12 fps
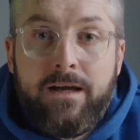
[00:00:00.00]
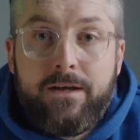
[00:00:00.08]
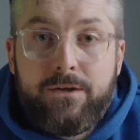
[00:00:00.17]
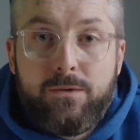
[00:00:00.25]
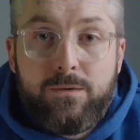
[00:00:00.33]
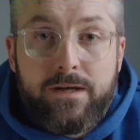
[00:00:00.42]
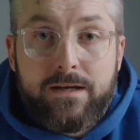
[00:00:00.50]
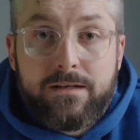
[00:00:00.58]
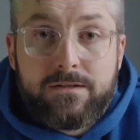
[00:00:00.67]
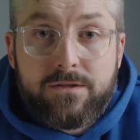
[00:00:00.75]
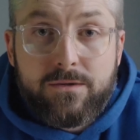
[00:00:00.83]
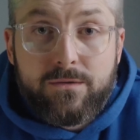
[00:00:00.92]
unique
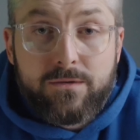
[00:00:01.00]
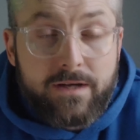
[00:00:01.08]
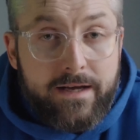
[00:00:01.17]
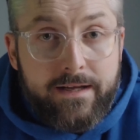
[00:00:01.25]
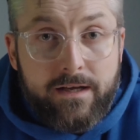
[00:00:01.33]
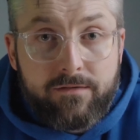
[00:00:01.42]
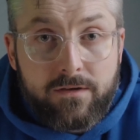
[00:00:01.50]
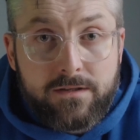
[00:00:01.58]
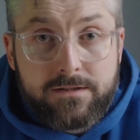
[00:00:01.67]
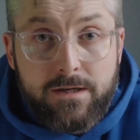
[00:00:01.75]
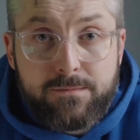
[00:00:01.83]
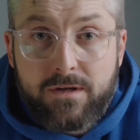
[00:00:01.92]
to K&F
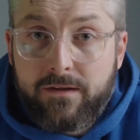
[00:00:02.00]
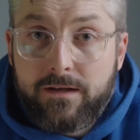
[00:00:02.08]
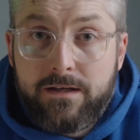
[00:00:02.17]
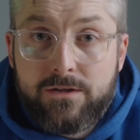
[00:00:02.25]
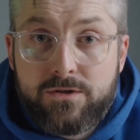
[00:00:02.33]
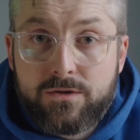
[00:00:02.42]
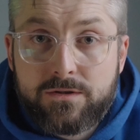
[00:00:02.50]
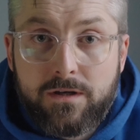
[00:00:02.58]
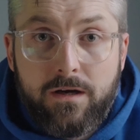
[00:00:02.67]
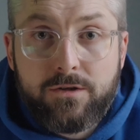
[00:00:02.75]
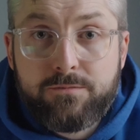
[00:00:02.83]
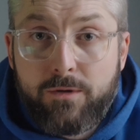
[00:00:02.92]
Concepts. I think it's just
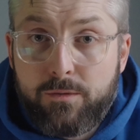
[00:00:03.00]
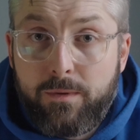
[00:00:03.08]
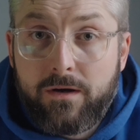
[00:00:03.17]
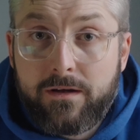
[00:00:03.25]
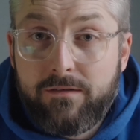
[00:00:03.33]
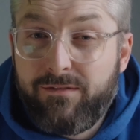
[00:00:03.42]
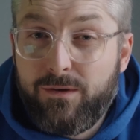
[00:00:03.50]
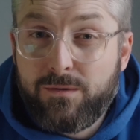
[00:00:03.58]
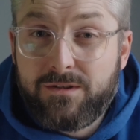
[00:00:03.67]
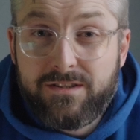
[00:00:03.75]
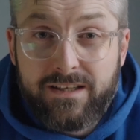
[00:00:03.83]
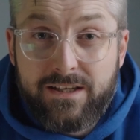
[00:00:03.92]
Osmo Pocket
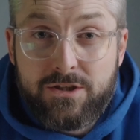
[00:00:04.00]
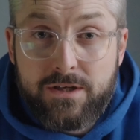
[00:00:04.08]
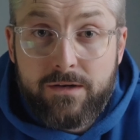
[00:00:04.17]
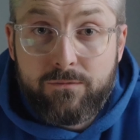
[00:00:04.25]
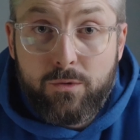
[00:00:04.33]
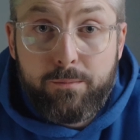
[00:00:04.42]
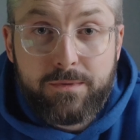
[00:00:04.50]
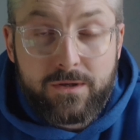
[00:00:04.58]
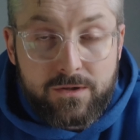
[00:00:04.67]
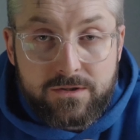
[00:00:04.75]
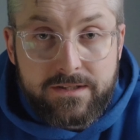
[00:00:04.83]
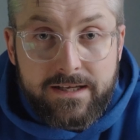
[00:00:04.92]
filters in general,
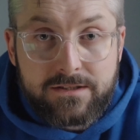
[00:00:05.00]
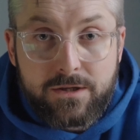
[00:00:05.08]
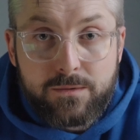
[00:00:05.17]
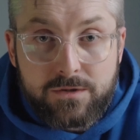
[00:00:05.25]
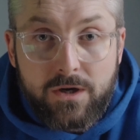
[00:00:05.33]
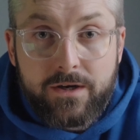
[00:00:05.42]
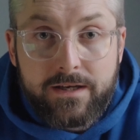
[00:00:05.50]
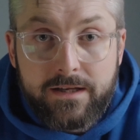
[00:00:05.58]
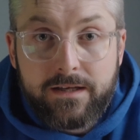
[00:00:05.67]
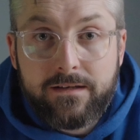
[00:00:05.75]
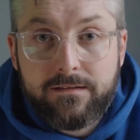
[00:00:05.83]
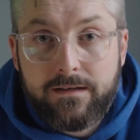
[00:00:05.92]
because they're so
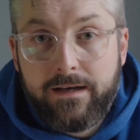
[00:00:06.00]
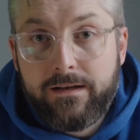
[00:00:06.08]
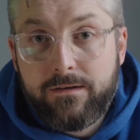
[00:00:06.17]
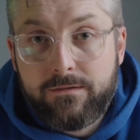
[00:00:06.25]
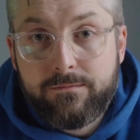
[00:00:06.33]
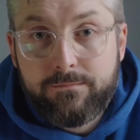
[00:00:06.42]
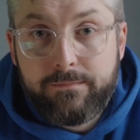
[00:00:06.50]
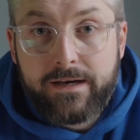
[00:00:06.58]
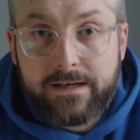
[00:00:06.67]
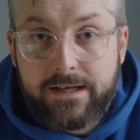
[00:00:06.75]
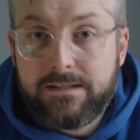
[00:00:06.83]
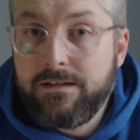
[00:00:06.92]
tiny and
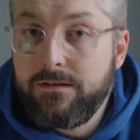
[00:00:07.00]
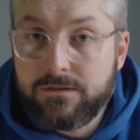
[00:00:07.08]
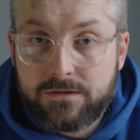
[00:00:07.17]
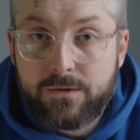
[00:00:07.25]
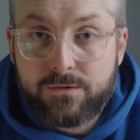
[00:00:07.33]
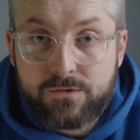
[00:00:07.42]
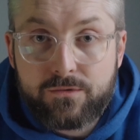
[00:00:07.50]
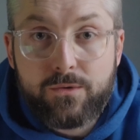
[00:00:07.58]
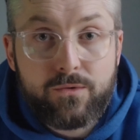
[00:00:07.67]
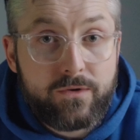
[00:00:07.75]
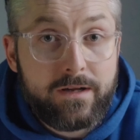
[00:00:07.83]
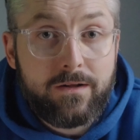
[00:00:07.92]
magnetic. There's no screw
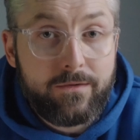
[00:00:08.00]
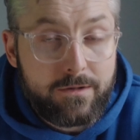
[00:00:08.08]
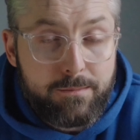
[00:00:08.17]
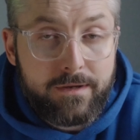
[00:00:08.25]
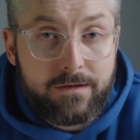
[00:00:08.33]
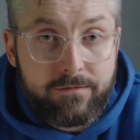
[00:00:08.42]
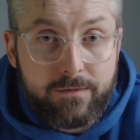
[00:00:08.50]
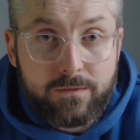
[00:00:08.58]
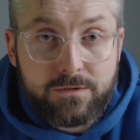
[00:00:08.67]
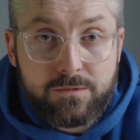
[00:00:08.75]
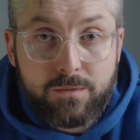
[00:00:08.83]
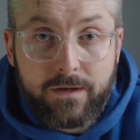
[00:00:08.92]
thread like the bigger
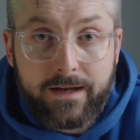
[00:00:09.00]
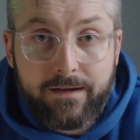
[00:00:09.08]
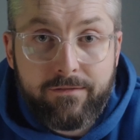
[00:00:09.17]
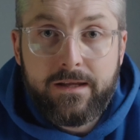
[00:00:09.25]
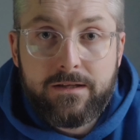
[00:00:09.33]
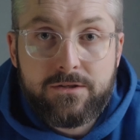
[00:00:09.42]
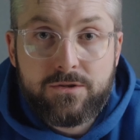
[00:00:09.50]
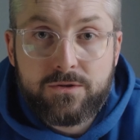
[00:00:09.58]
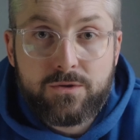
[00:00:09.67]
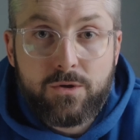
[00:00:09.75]
filters would have. It's just